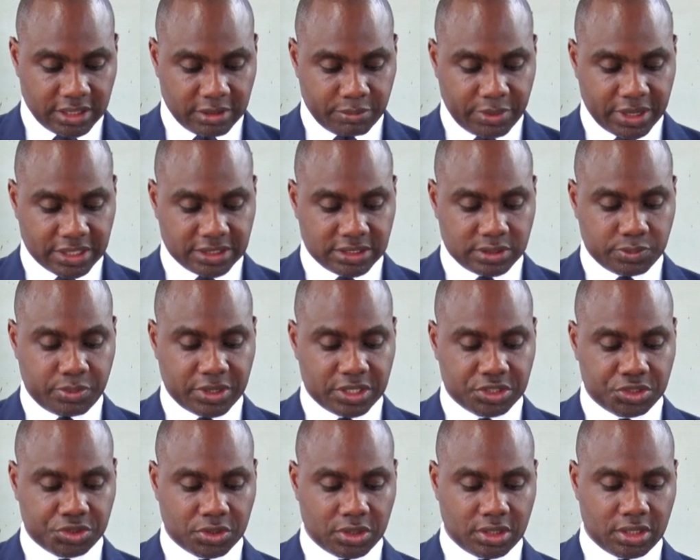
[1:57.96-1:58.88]
the
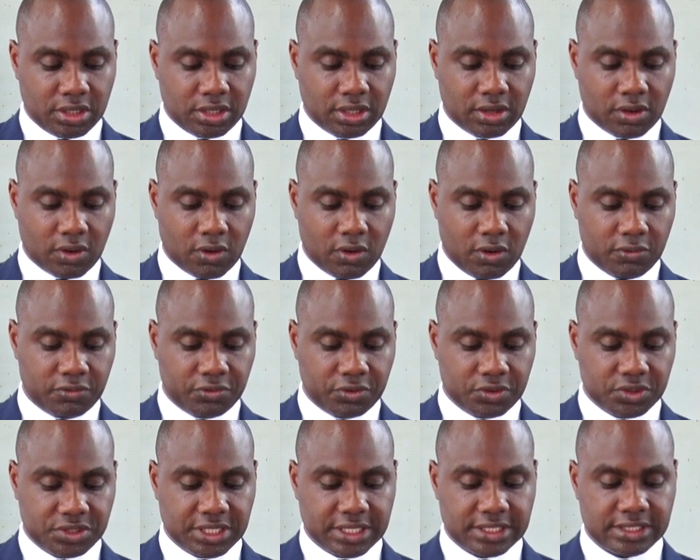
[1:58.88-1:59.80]
participation of
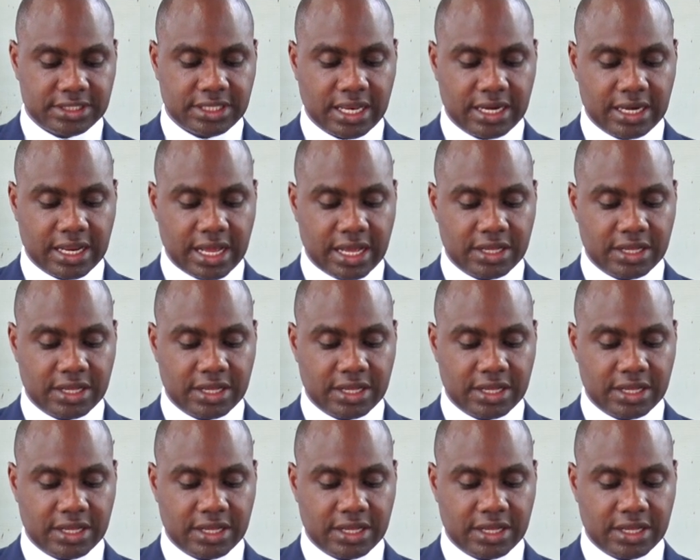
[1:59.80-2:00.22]
registered